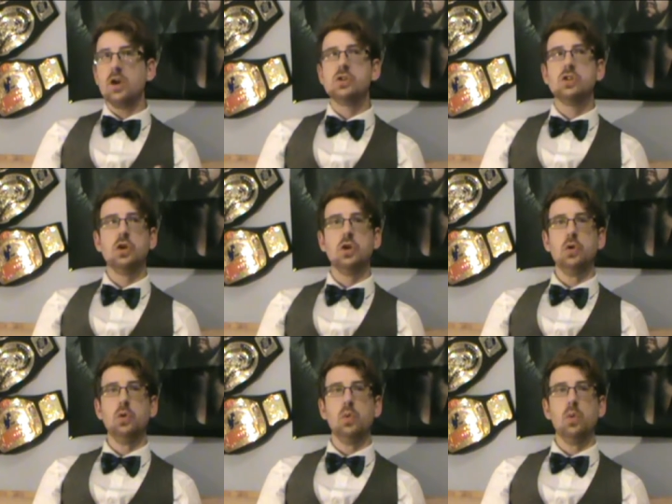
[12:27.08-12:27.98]

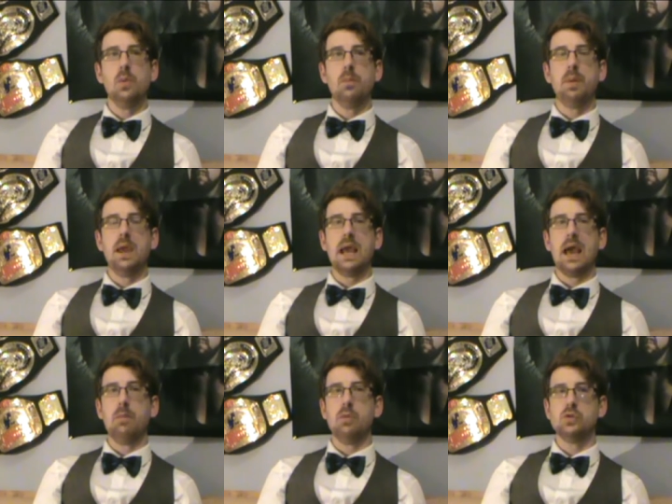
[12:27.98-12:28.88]
to being
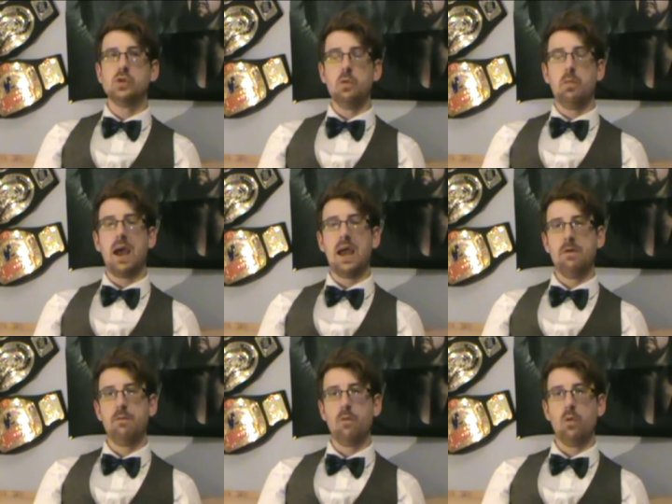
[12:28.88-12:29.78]
able to
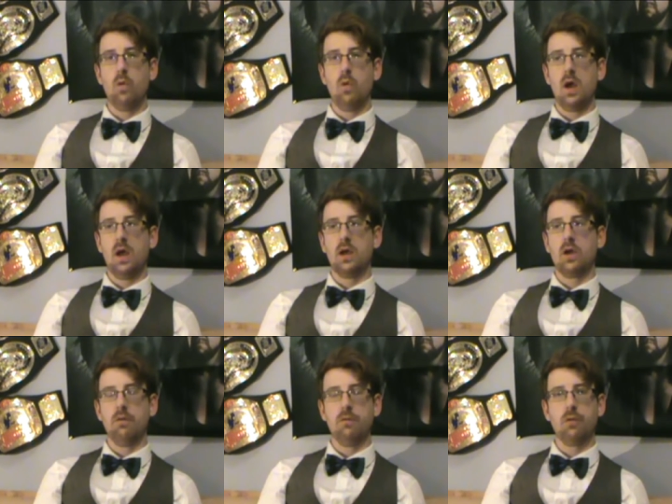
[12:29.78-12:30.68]
pay for a
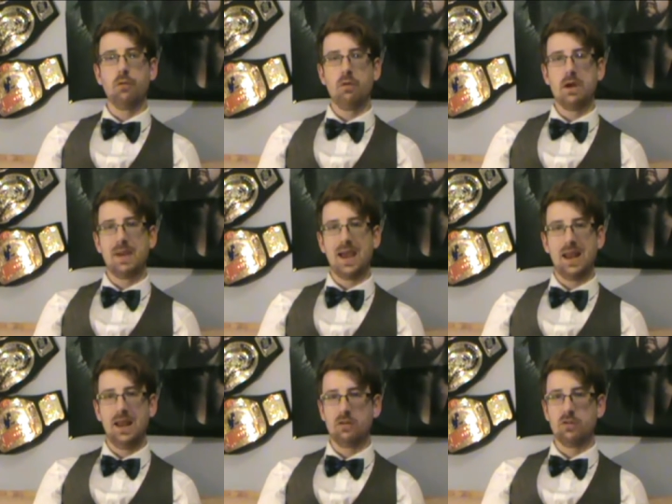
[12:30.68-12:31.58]
kind of a three man
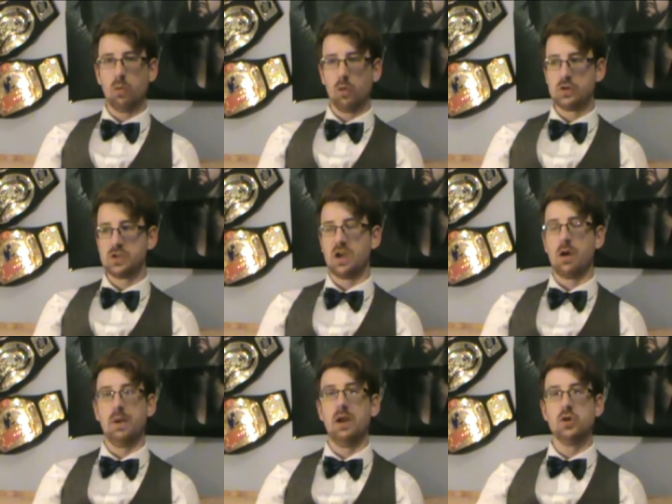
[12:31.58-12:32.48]
hit squad to
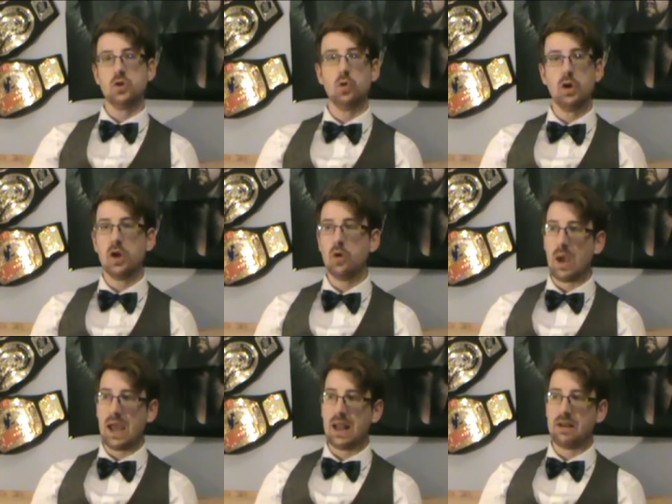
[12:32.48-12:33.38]
come in and join you
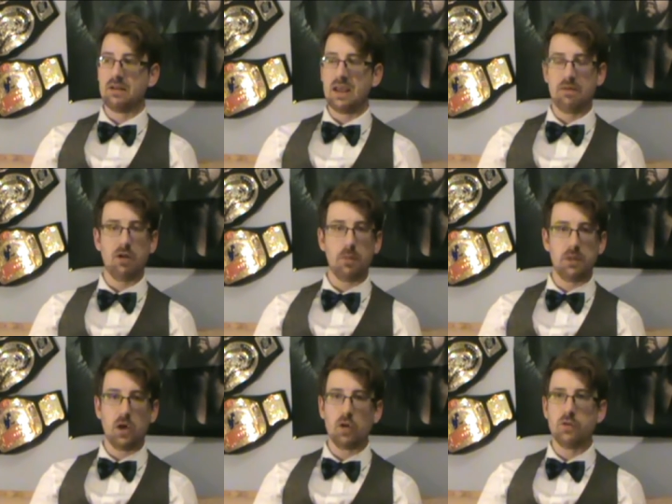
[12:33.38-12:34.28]
and even up
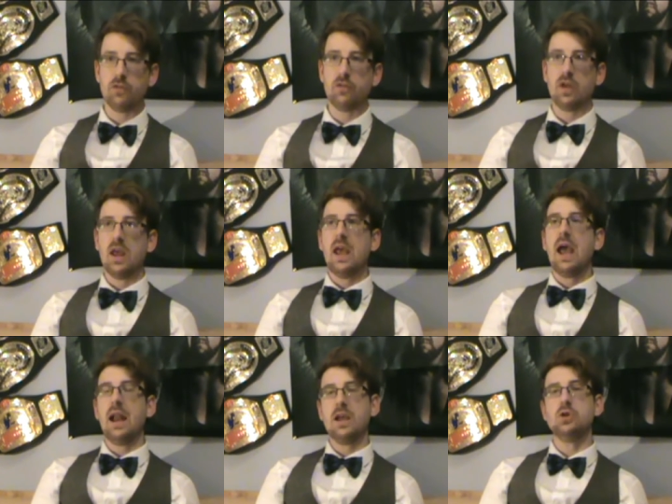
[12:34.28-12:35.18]
the odds.
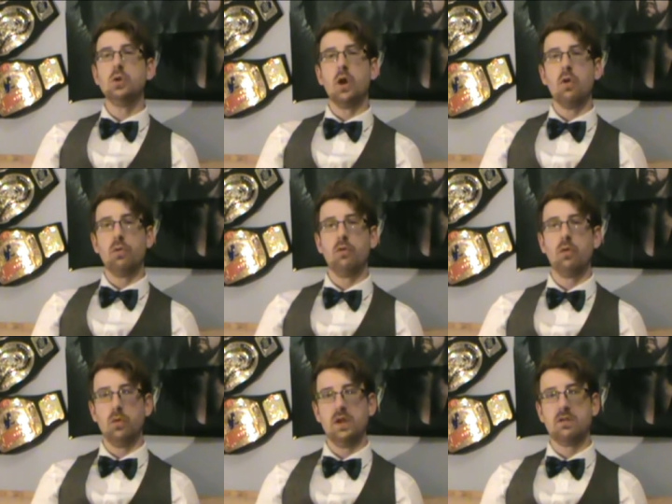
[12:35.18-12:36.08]
And as you go
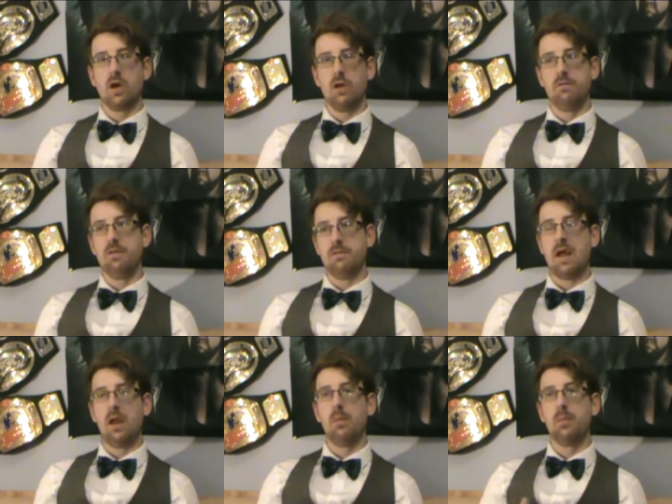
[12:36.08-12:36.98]
through, these kind of
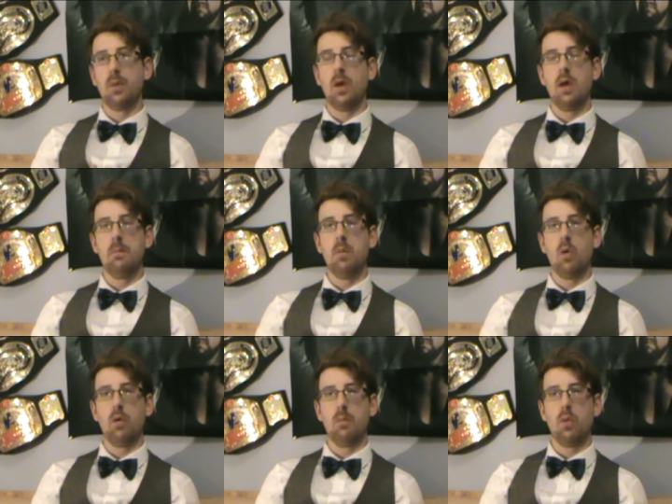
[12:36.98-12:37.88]
develop uh,
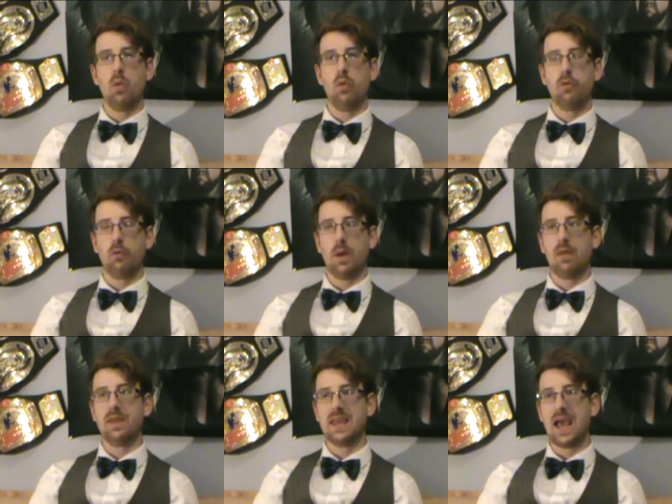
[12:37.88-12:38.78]
more and more
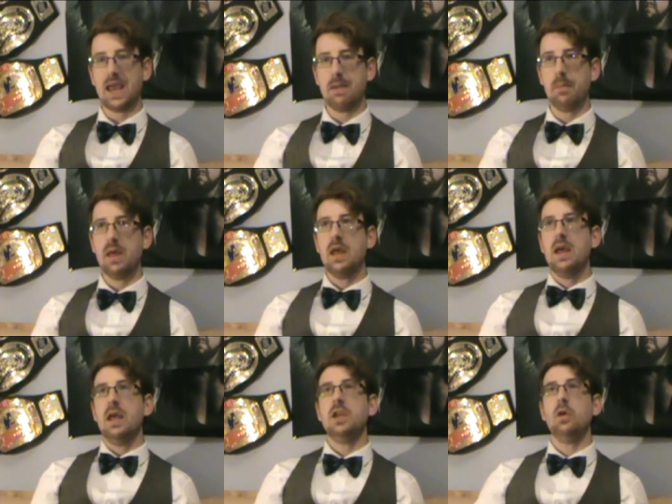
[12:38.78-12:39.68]
throughout the game.
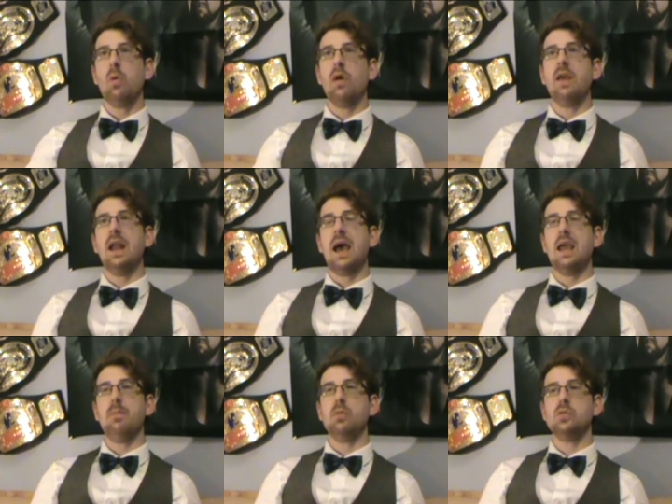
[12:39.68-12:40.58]
You are then
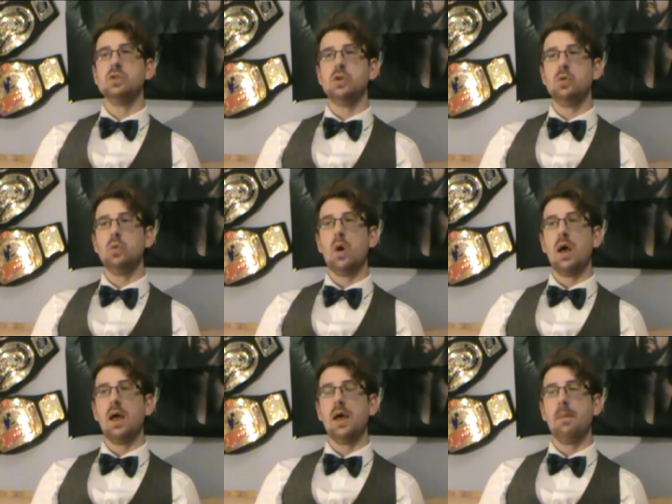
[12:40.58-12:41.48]
able to
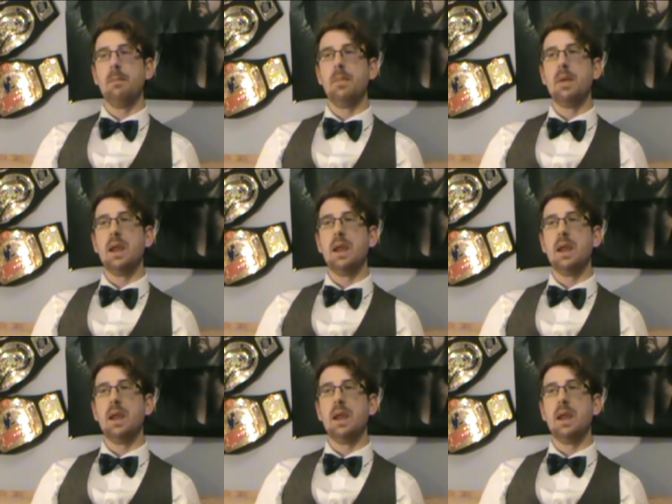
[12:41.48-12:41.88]
um,